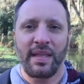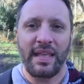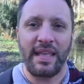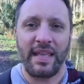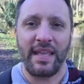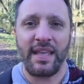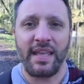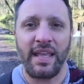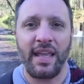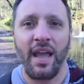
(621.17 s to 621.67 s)

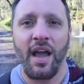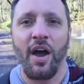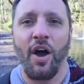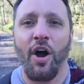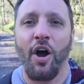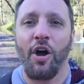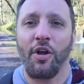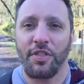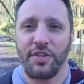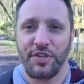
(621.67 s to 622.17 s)
He,
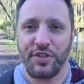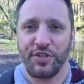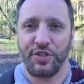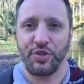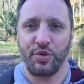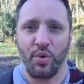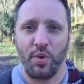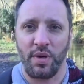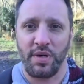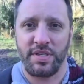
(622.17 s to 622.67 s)
are the
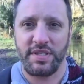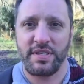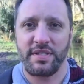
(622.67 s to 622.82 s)
source.